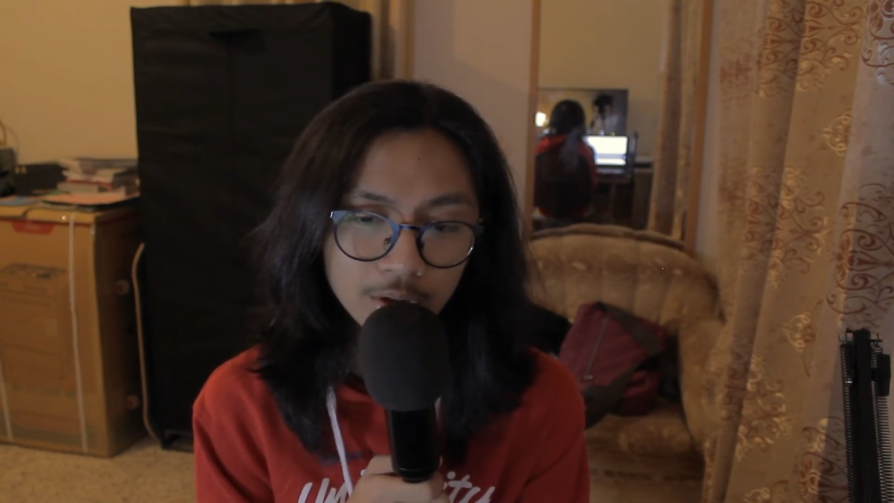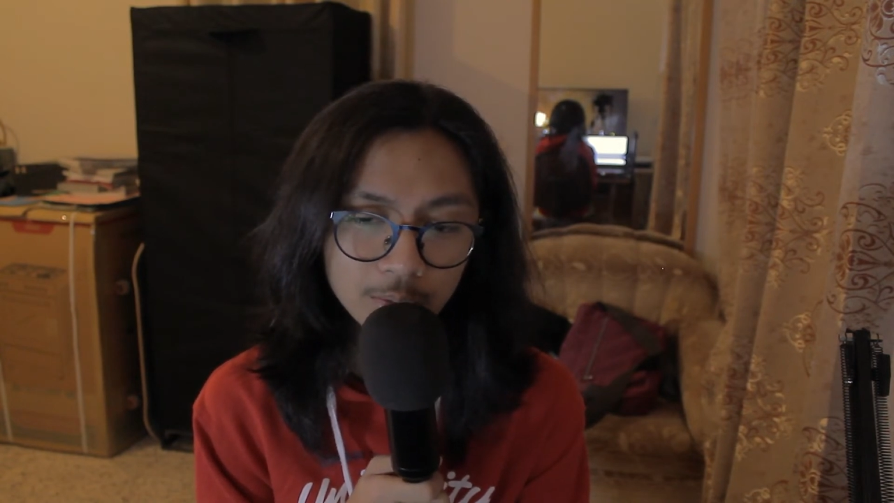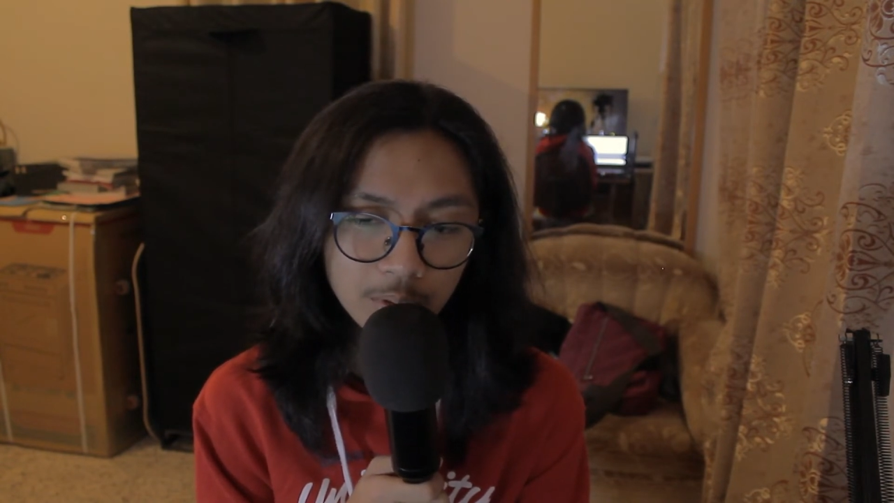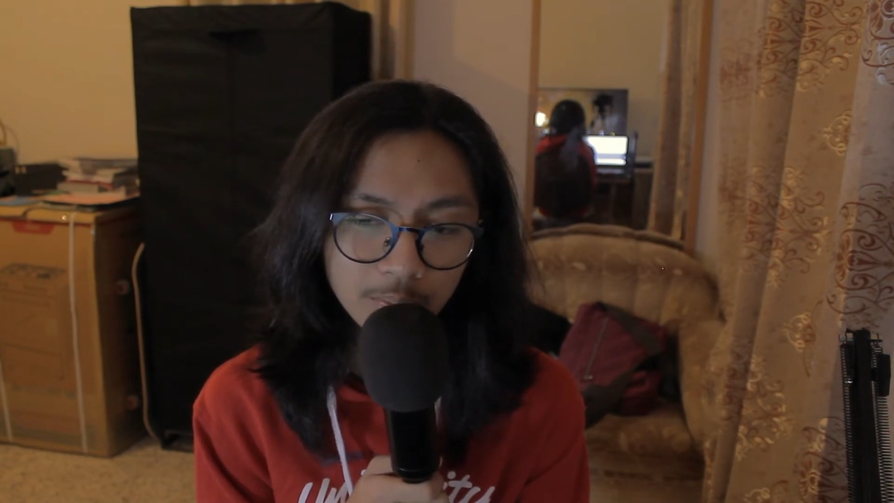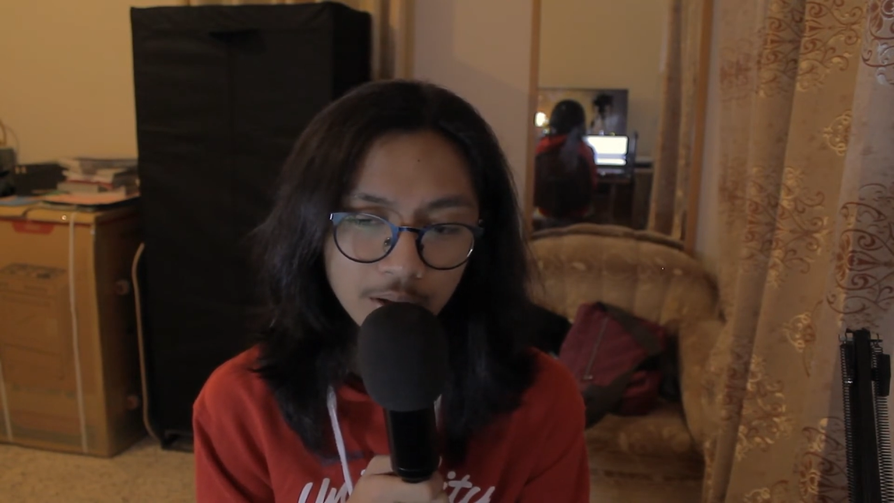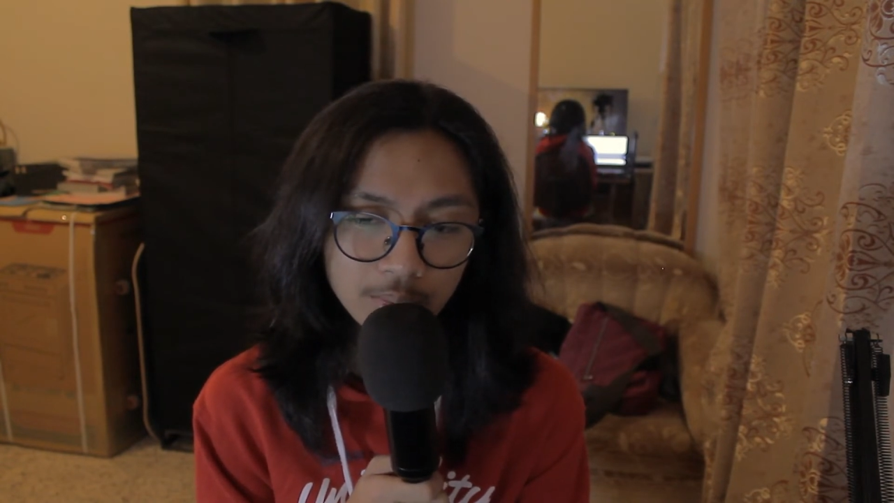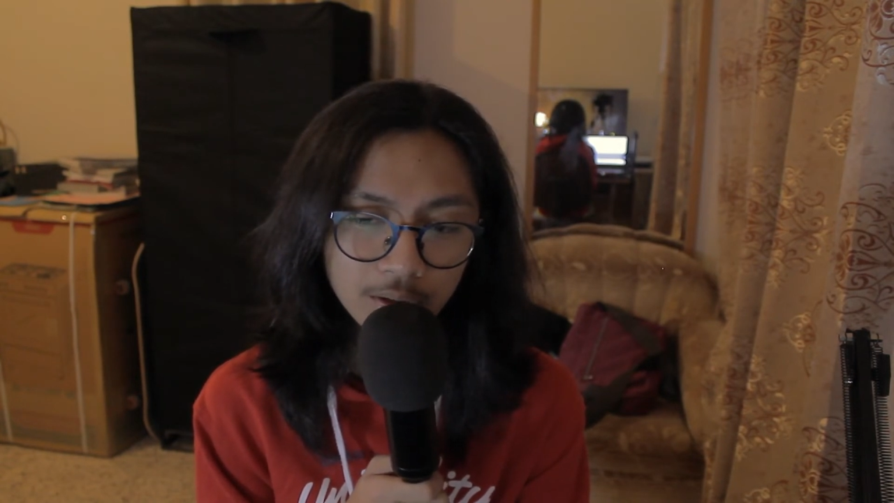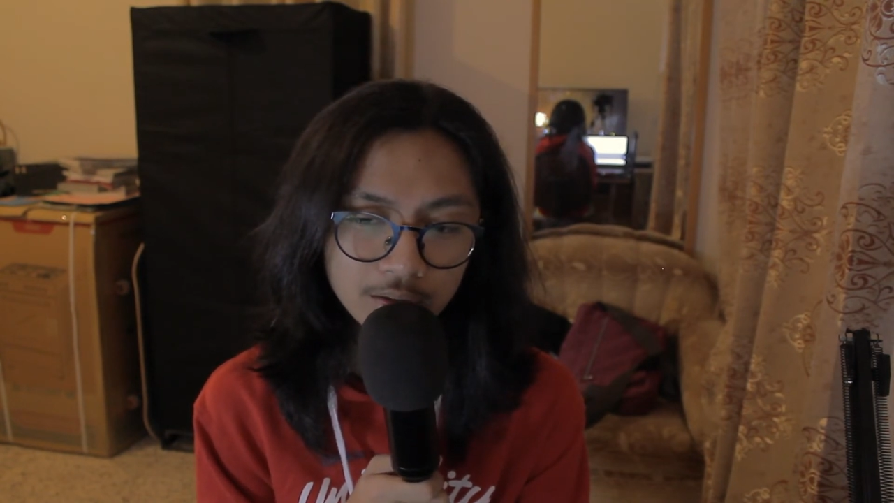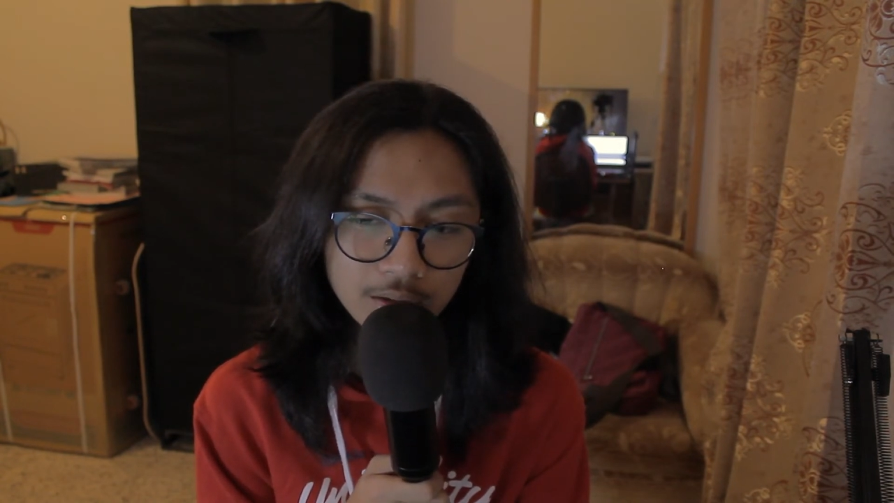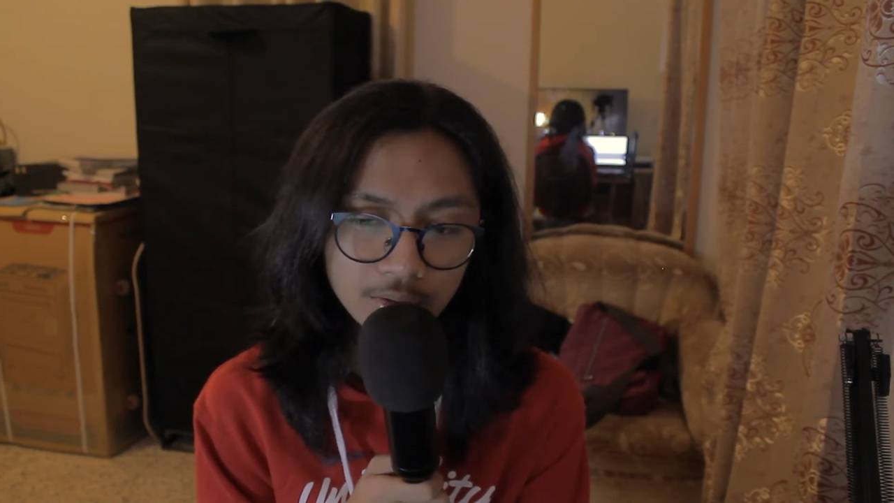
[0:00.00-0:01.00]
to prepare
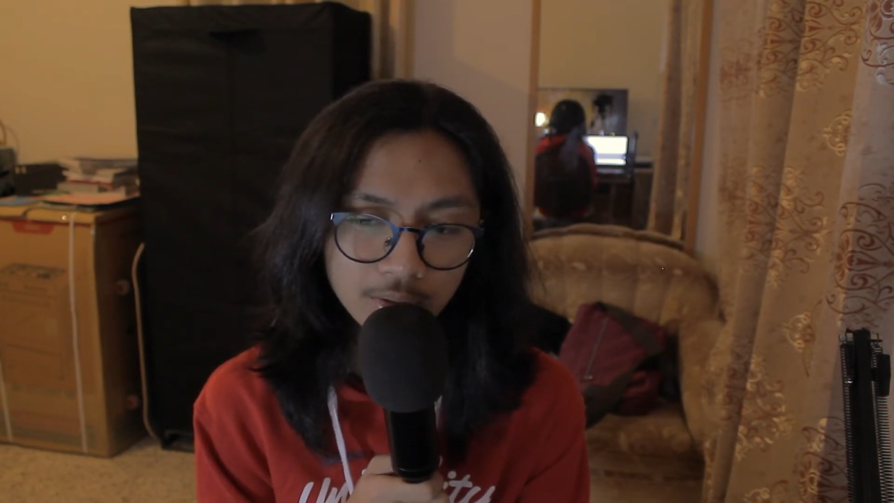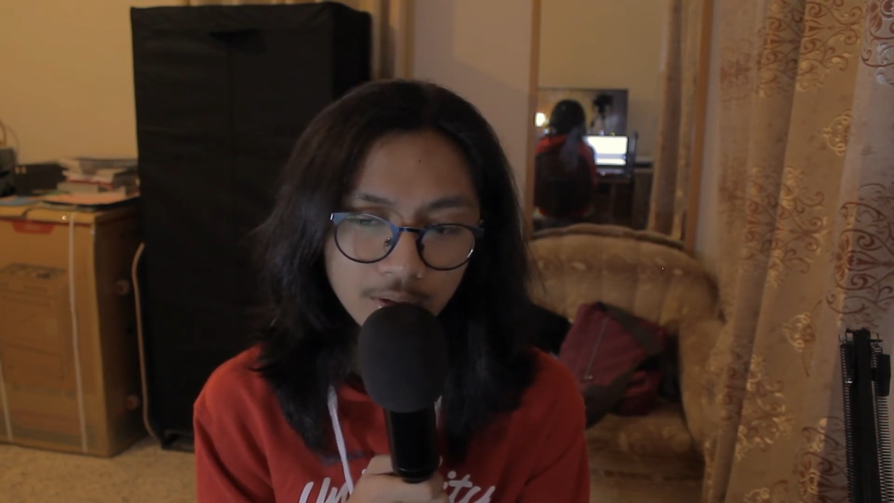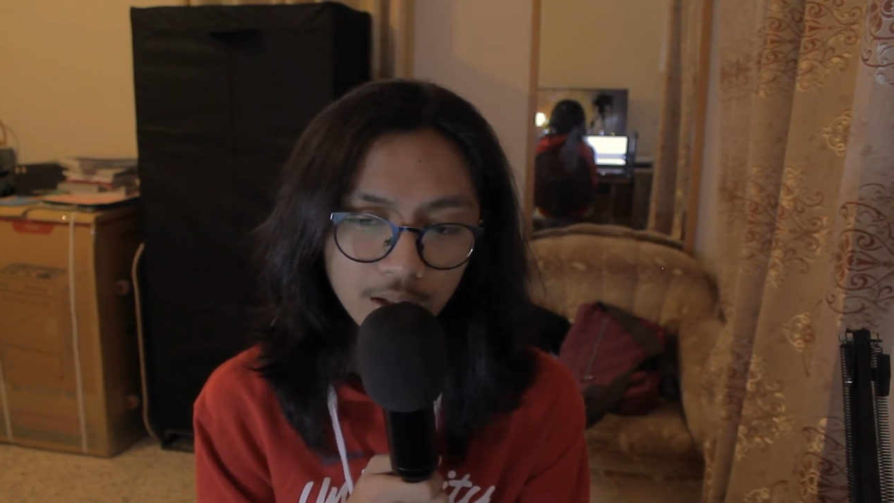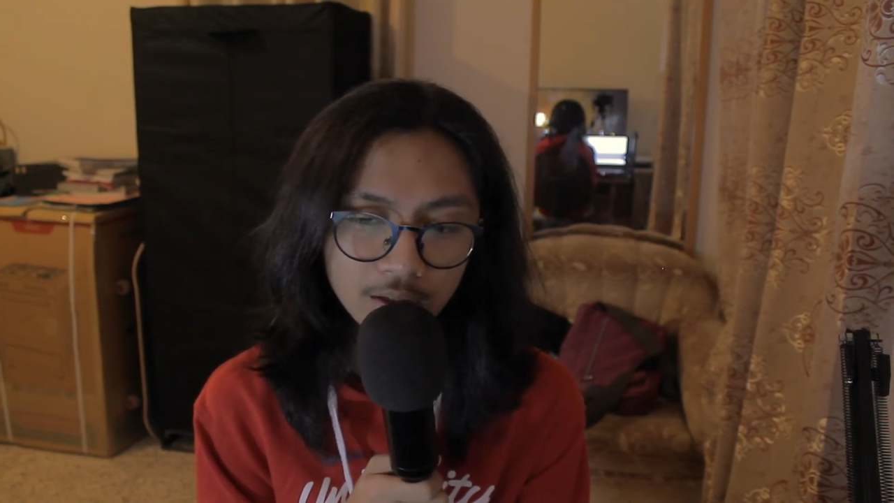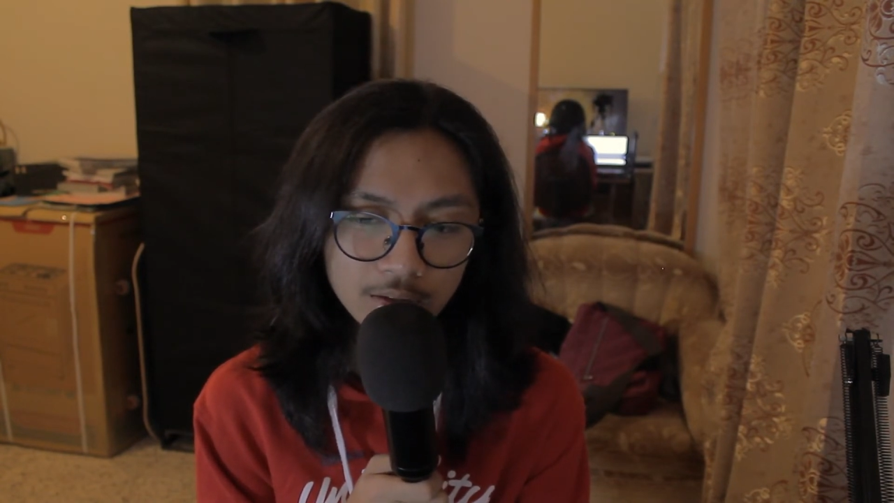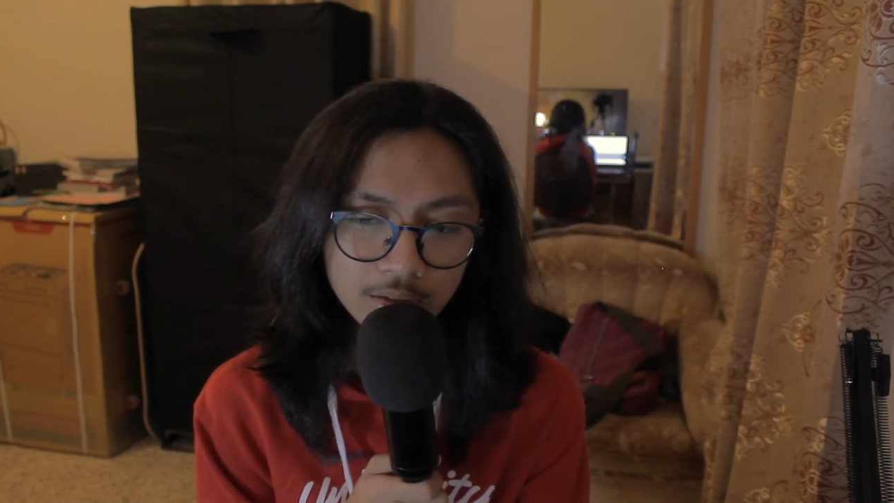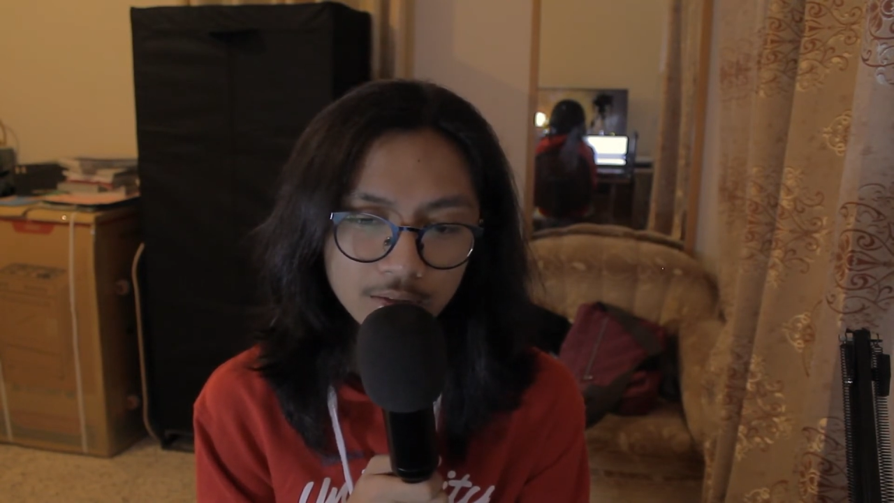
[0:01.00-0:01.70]
myself for that,